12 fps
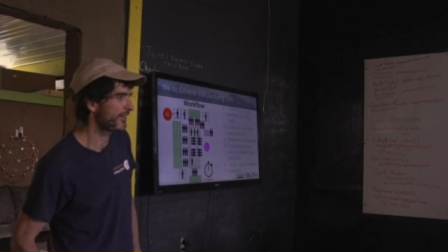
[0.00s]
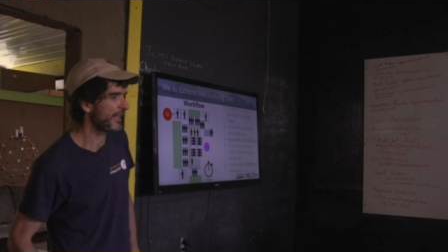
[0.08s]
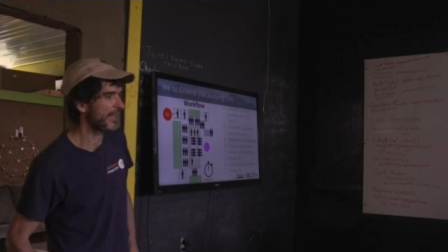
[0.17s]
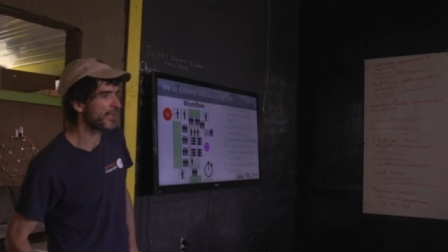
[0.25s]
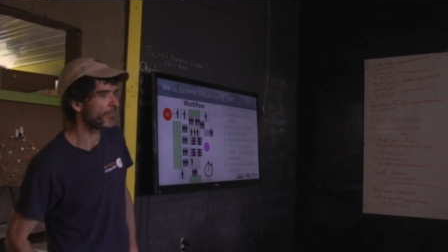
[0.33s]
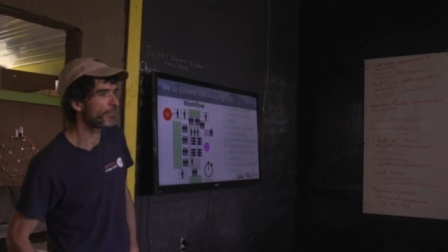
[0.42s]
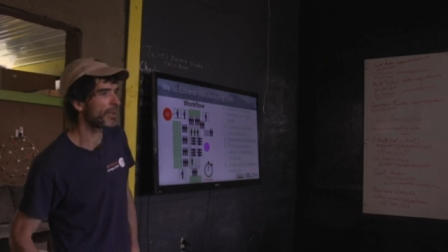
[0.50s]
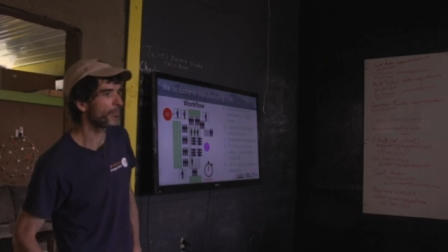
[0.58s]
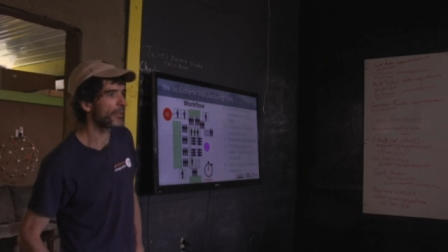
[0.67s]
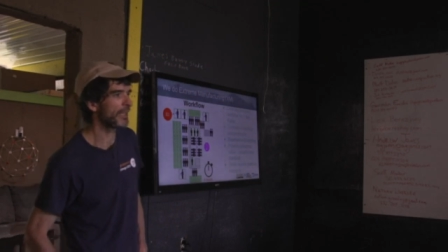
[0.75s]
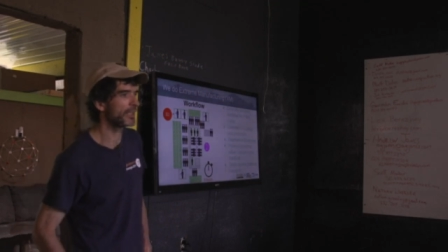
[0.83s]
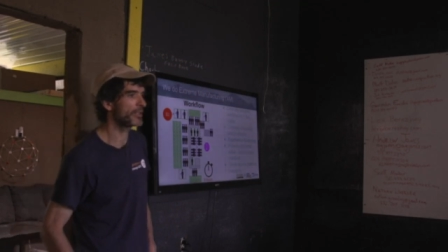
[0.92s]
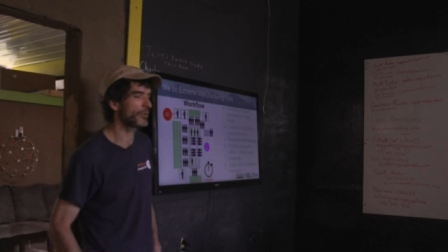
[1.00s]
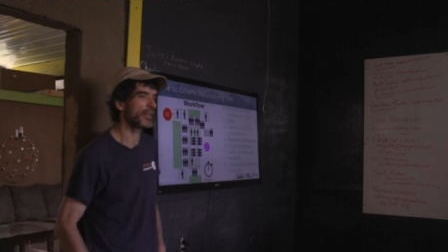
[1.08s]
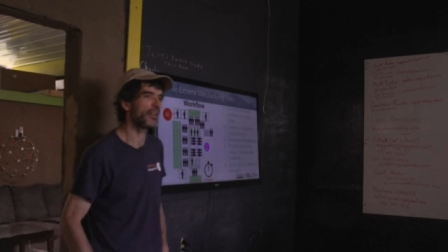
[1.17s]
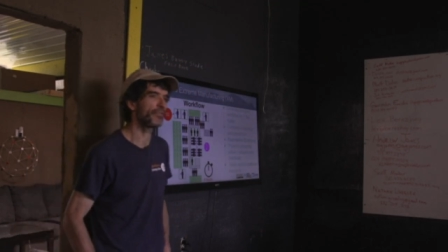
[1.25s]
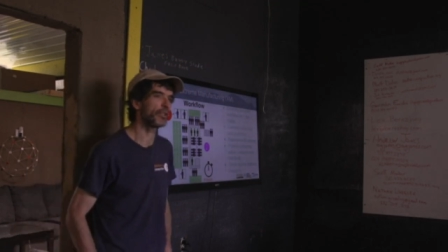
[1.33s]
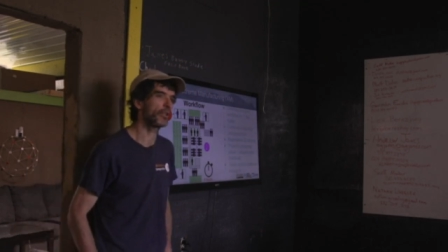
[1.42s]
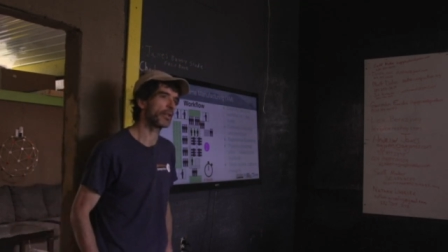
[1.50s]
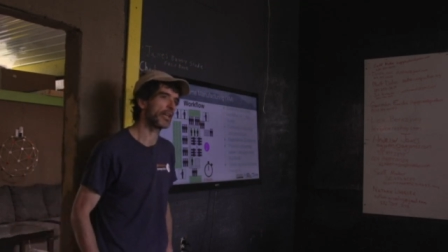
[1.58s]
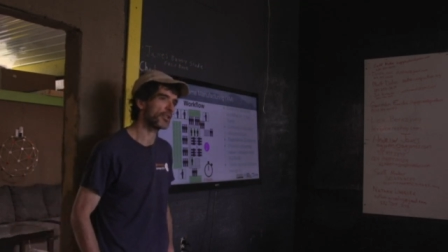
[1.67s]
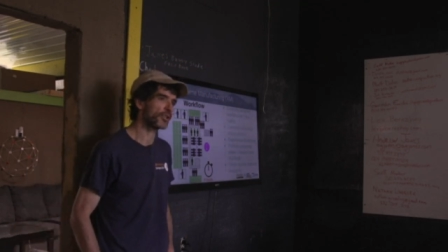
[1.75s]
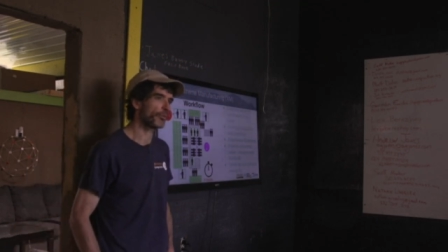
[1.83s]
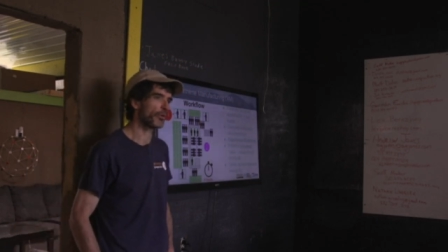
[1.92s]
data pumping into every
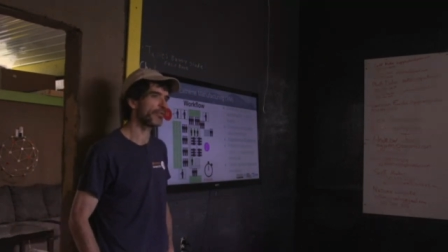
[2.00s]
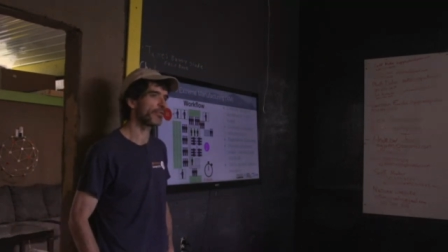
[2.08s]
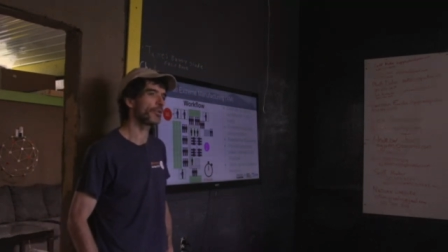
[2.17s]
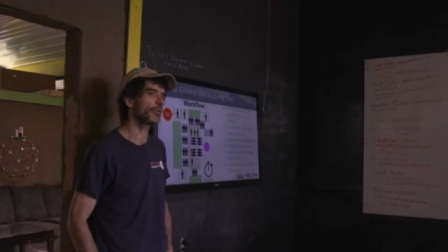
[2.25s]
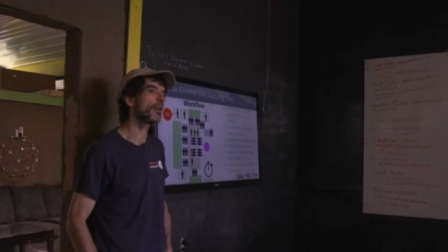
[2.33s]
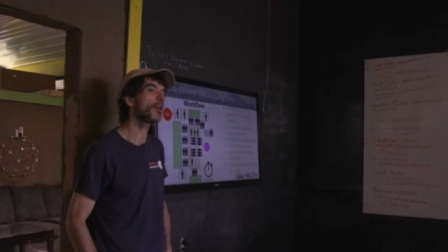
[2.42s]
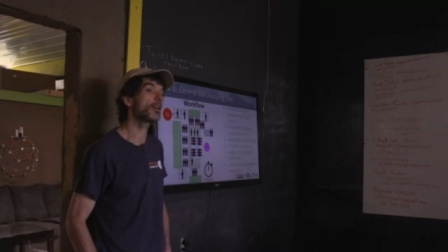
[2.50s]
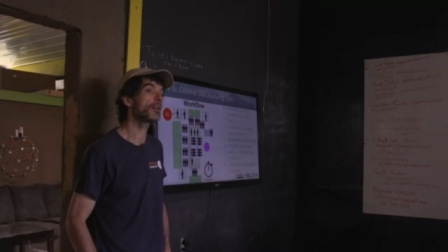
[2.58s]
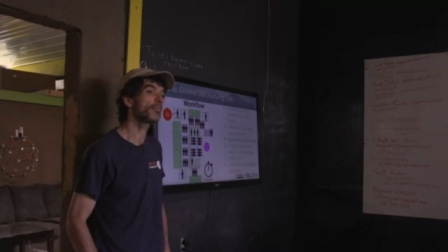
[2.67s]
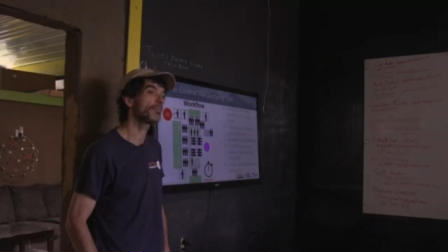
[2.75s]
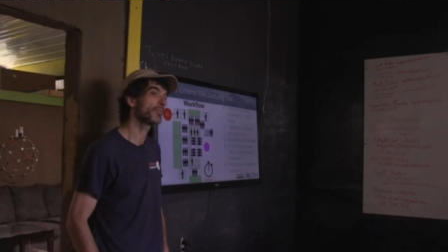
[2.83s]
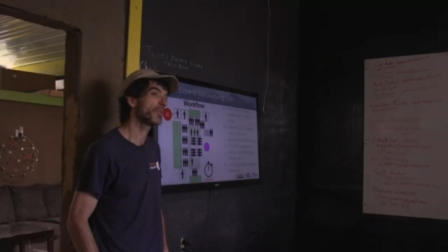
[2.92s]
location, wherever you are.